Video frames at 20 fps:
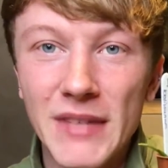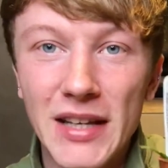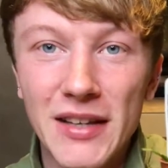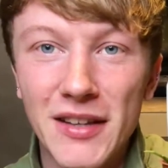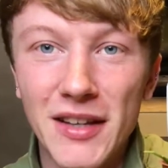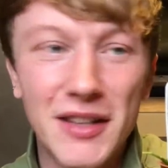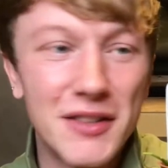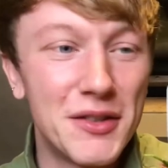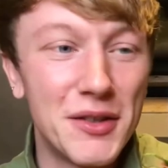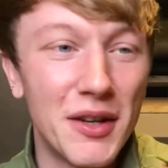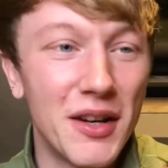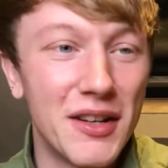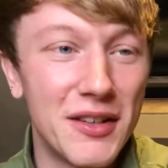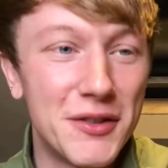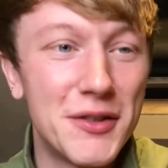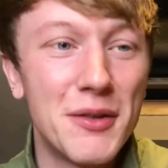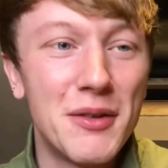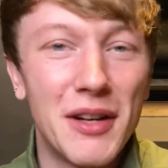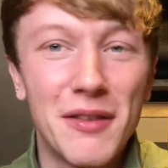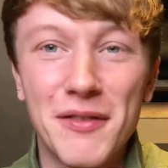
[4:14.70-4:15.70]
I do
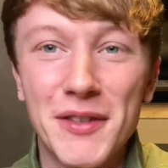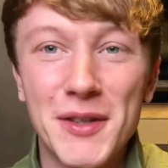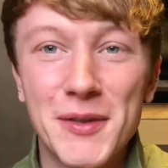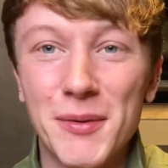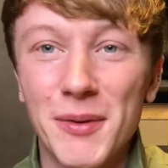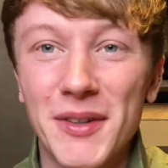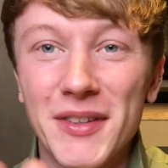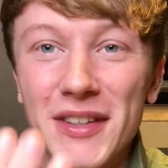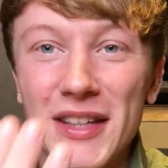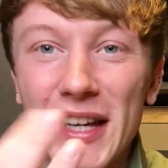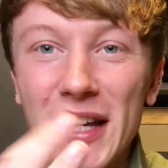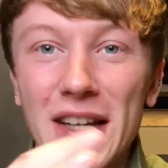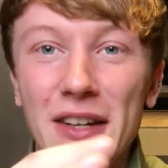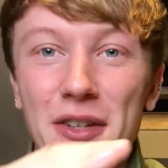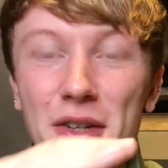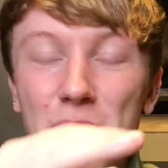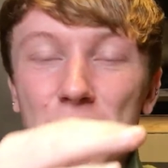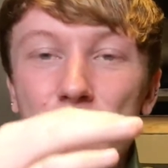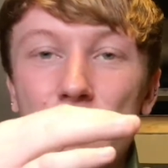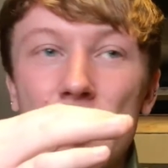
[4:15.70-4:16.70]
love this one, and I
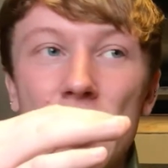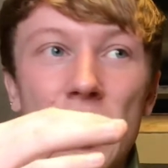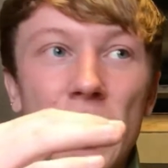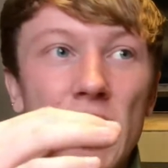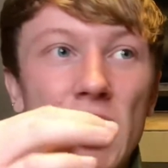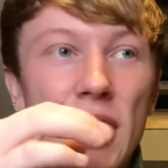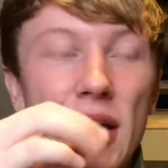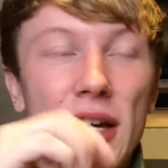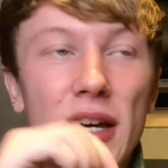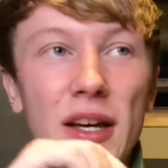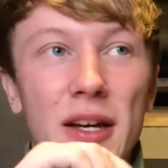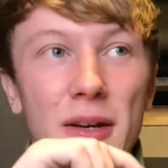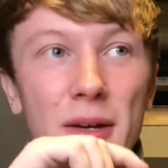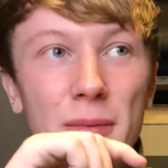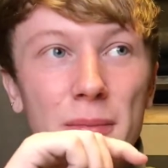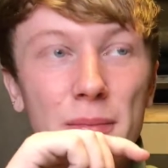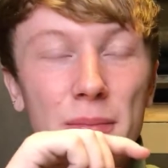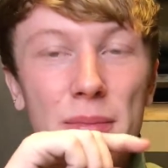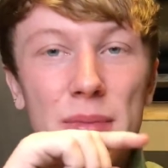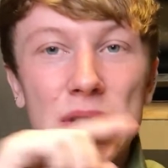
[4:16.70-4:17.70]
know
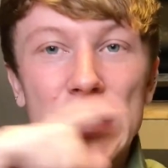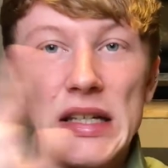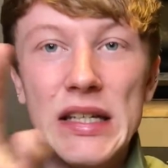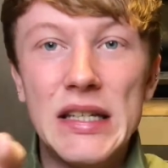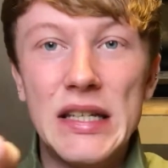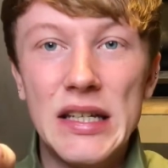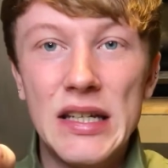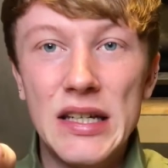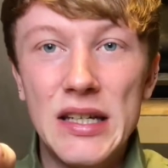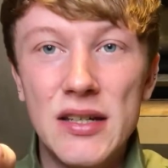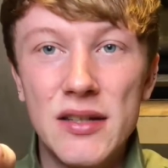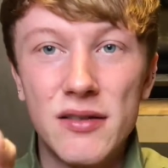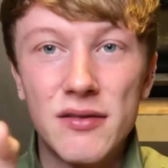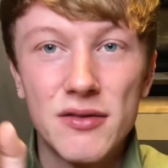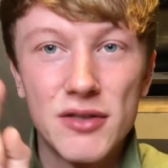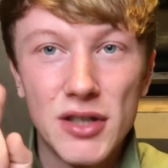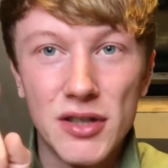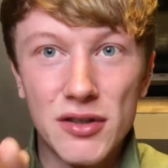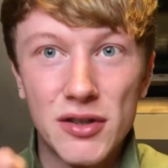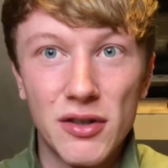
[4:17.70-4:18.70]
DD
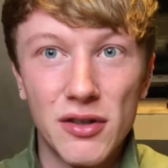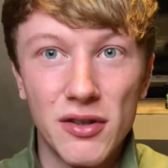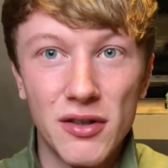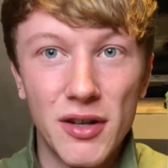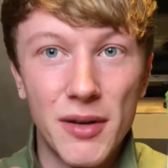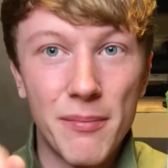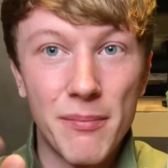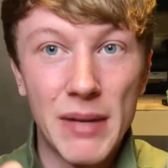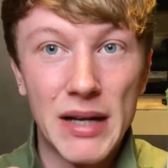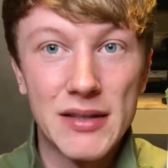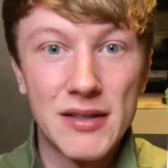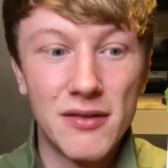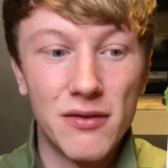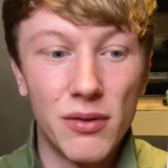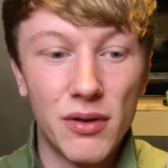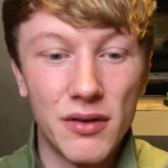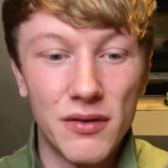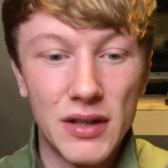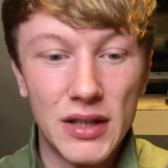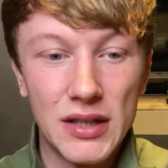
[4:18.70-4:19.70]
just got a massive one
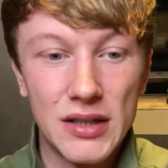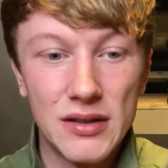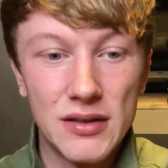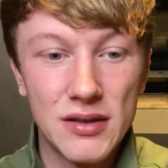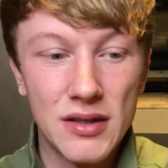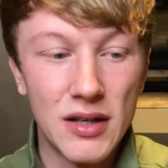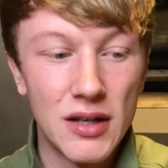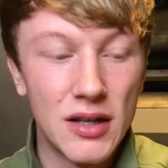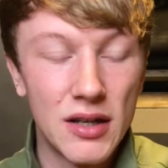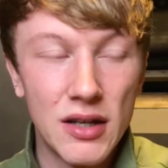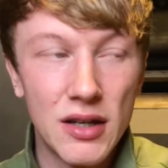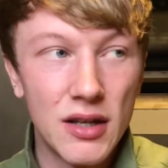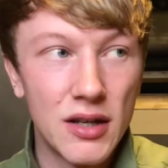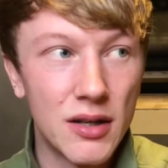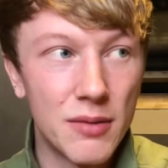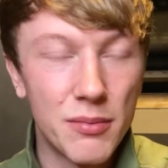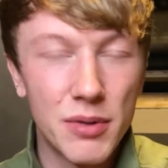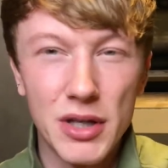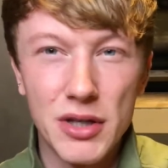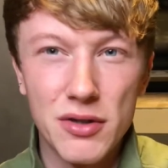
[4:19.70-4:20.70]
of these.
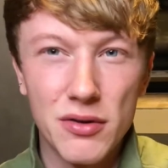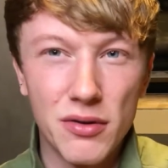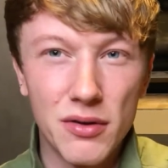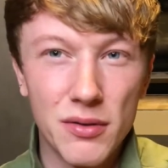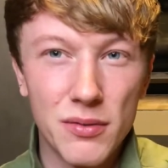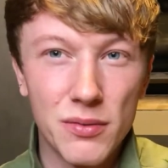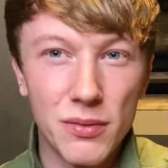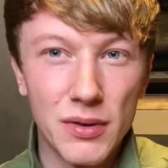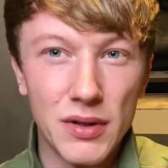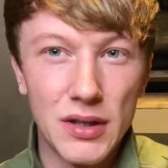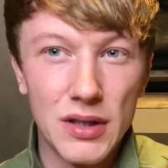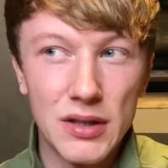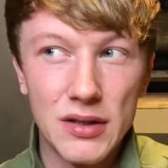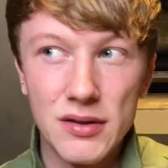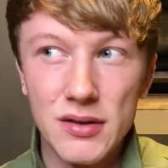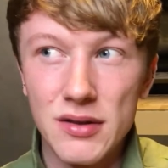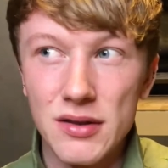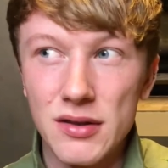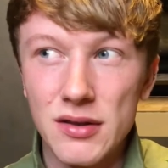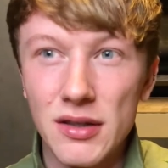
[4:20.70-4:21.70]
Pretty sure it was one of
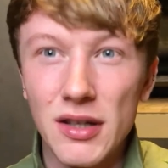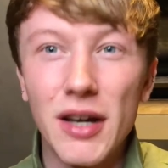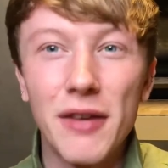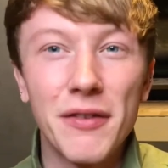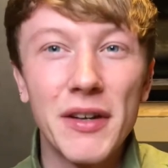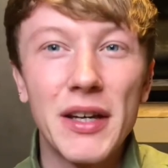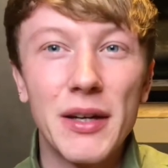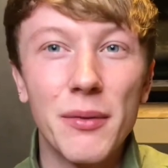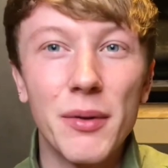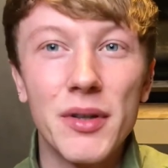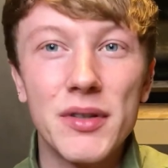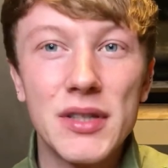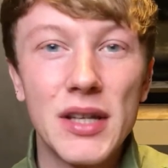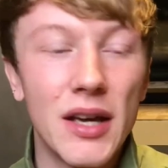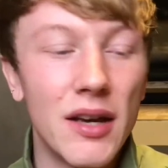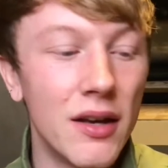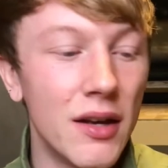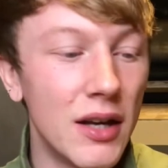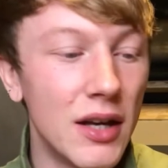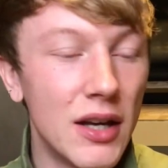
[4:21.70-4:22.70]
these. I think it was, yeah.
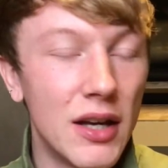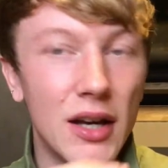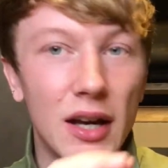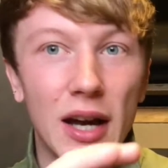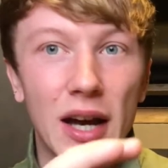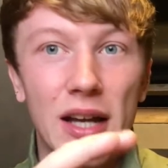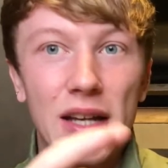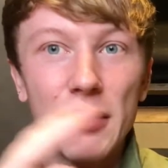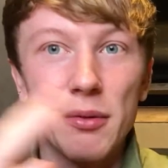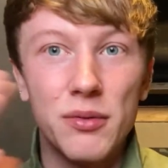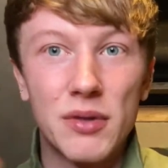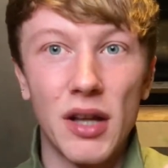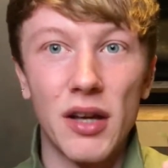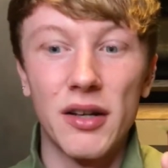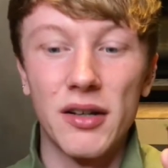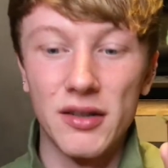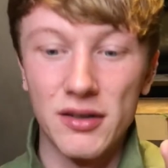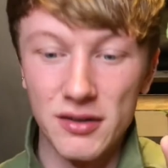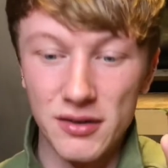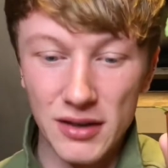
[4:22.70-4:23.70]
And it was like
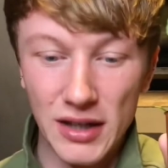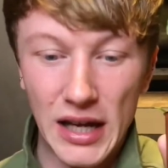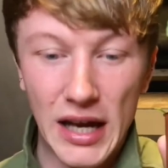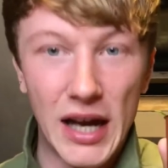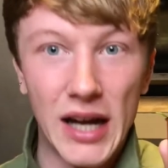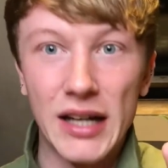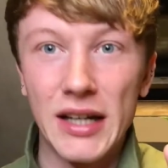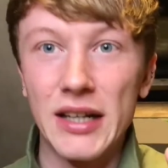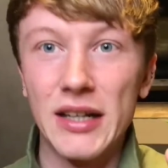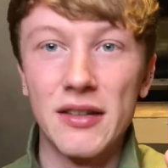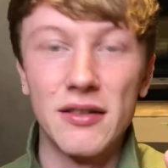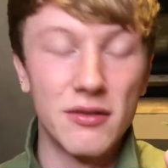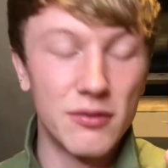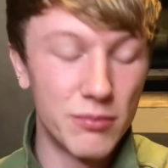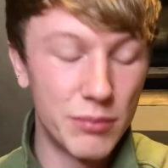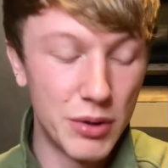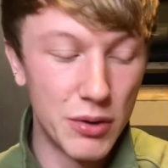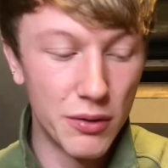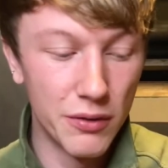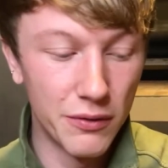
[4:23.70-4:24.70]
hanging
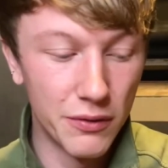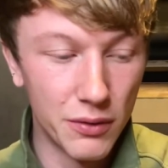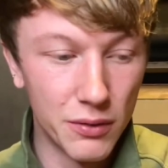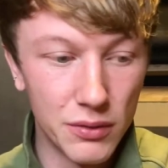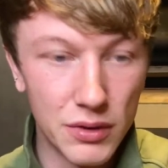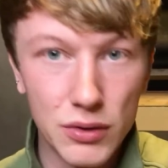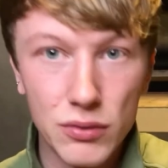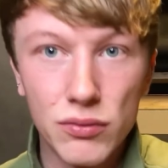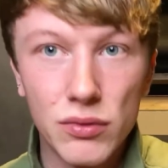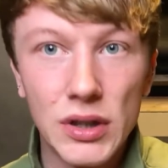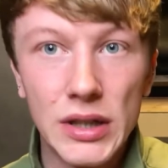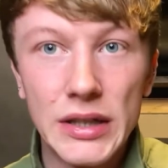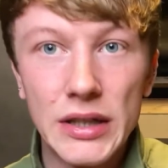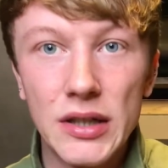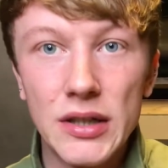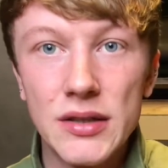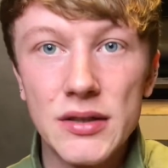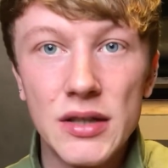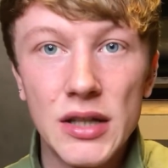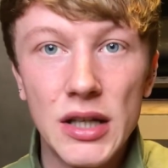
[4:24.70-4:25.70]
beautiful, and it's really
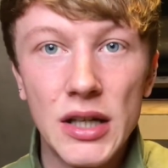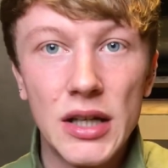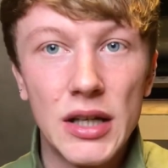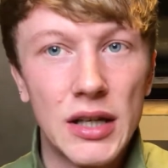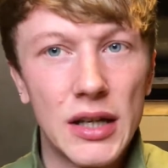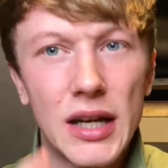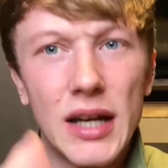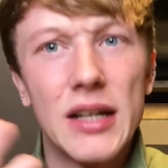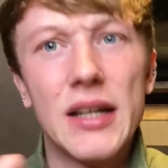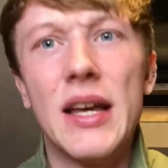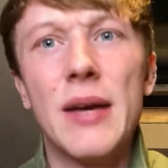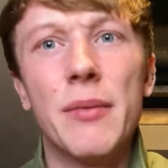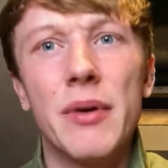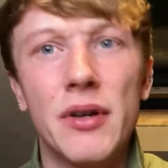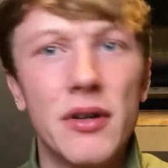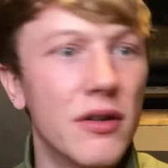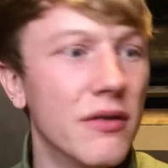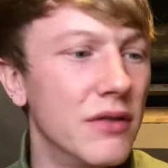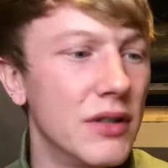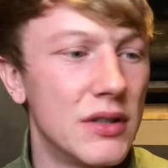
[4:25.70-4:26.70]
nice. And Emma
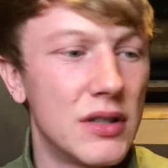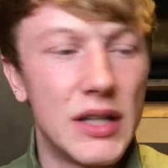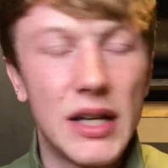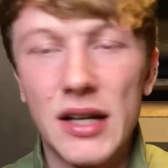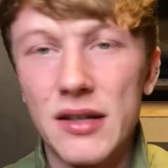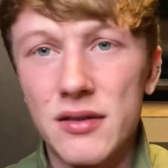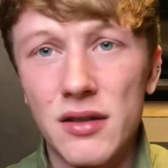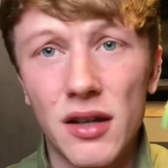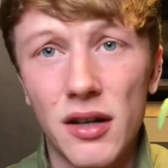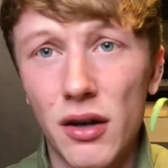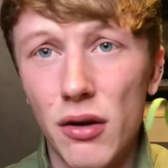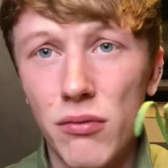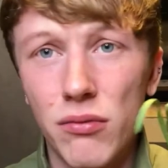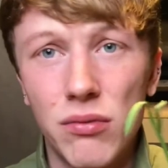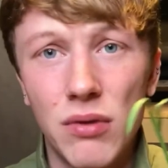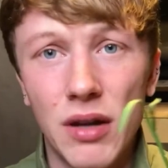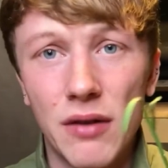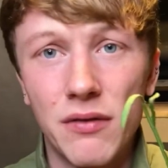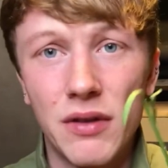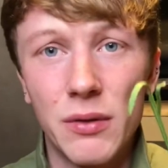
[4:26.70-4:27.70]
obviously has like a
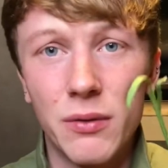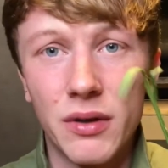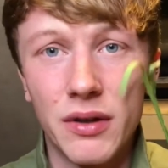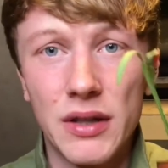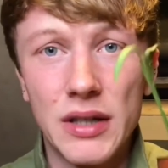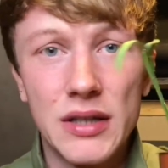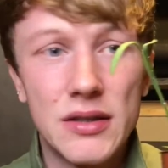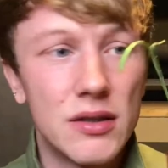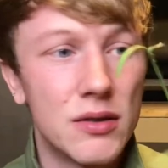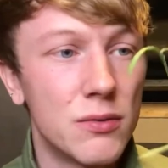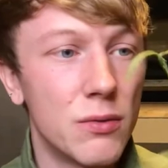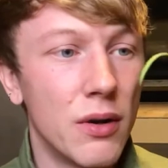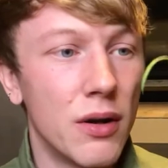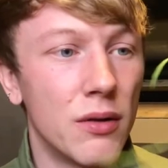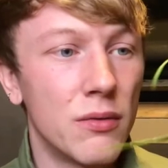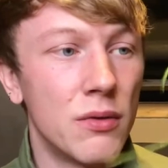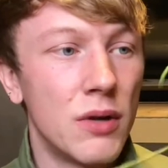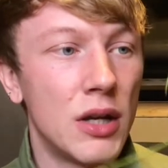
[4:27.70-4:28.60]
lovely one of these as well.